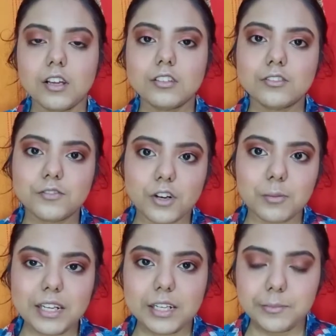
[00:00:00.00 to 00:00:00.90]
So for
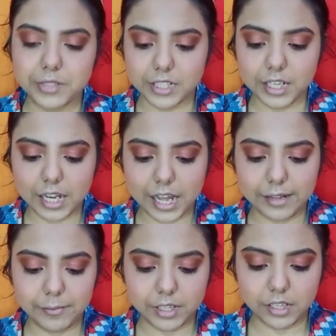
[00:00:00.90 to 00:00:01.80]
my lipstick,
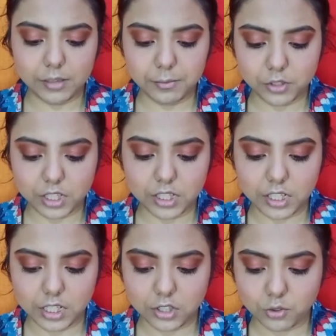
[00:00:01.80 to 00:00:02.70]
I'll be putting
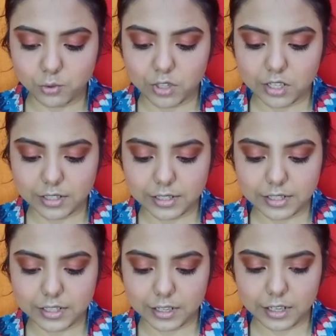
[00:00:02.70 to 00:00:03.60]
these two. This
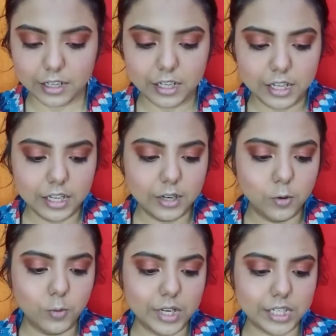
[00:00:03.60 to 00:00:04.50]
is
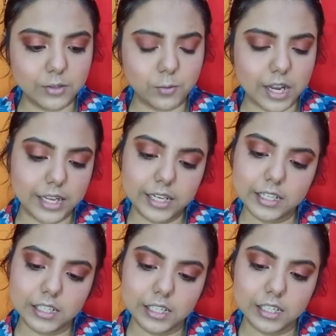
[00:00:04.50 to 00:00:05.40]
Wet n Wild
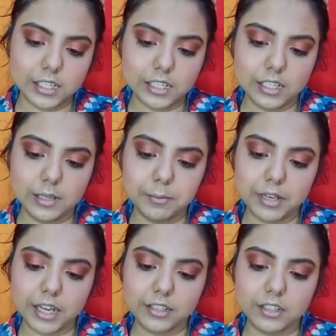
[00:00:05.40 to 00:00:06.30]
lip
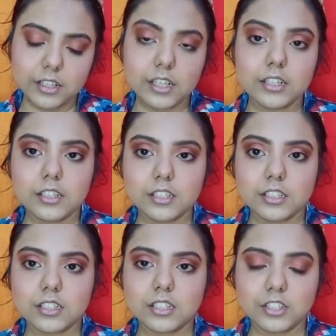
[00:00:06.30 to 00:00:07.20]
liner in
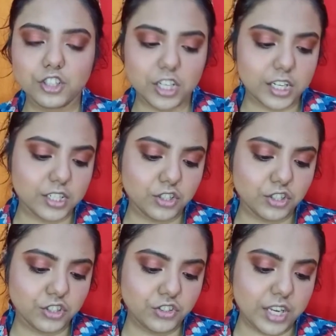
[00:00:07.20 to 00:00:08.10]
this shade
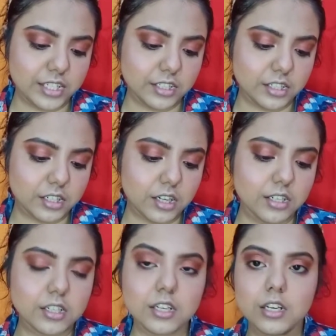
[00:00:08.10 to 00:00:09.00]

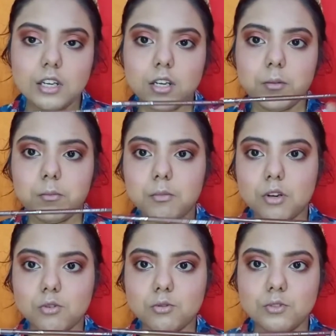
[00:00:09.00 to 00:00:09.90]

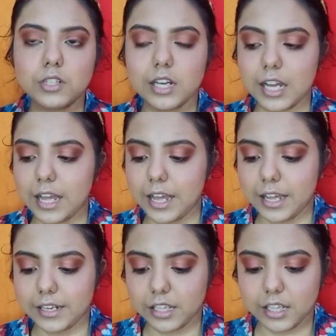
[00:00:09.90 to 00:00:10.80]
Chestnut-Maroon,
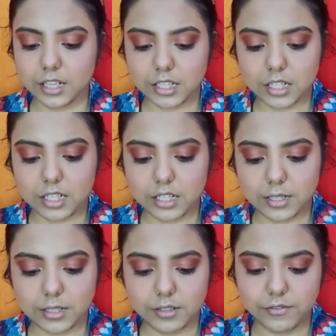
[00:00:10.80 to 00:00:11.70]
and this
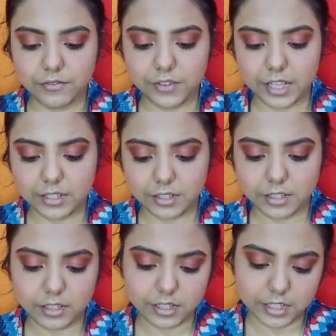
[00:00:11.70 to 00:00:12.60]
is the
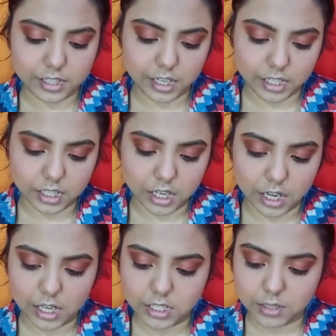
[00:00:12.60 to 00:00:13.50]
Faces Canada
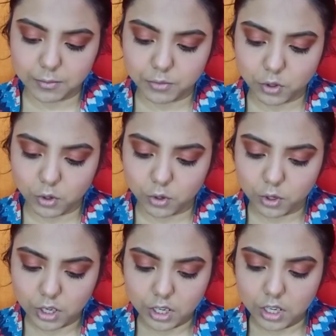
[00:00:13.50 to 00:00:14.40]
Ultime Pro